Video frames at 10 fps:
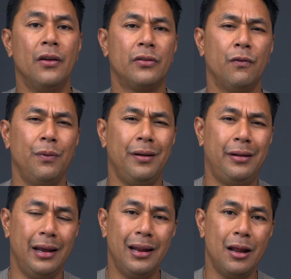So if we
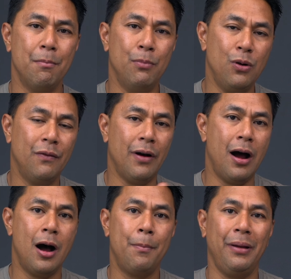did move
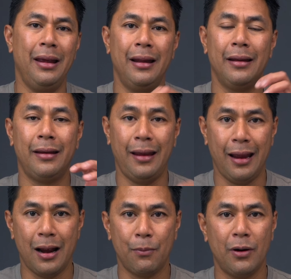up in
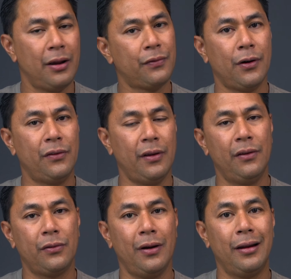camera as far as
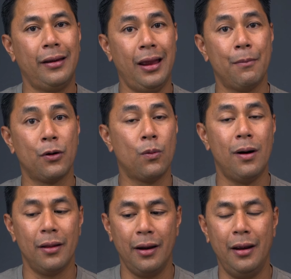sensor and camera
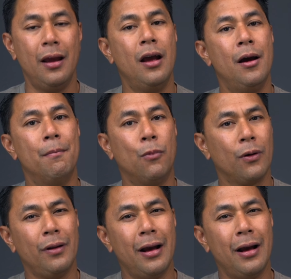quality, more than